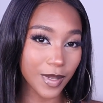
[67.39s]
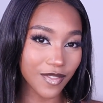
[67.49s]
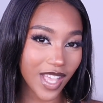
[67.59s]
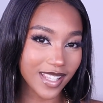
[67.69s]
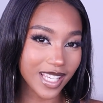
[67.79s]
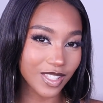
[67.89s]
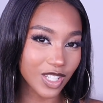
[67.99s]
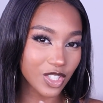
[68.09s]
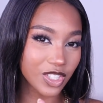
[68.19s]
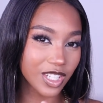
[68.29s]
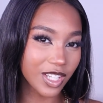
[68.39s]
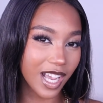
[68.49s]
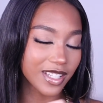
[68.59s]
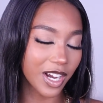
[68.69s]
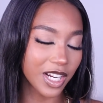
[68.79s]
But if that sounds interesting, you
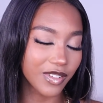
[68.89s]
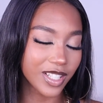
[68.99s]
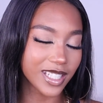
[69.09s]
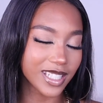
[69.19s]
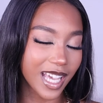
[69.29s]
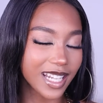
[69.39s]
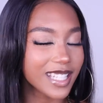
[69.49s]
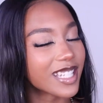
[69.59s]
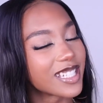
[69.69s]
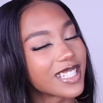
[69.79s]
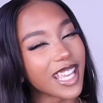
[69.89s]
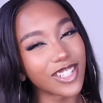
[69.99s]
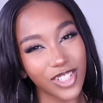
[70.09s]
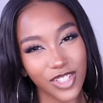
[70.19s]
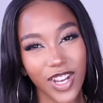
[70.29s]
guys already read the title, so let's just
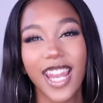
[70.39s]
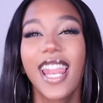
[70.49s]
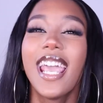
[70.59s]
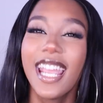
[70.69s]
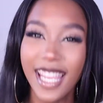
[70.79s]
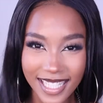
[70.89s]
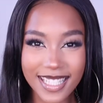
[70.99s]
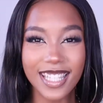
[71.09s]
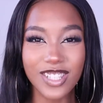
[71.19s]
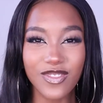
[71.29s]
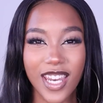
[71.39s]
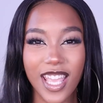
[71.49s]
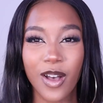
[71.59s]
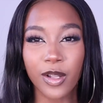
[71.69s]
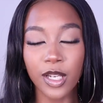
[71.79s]
get straight into this
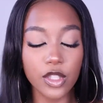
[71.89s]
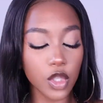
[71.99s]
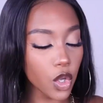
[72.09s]
video. Let's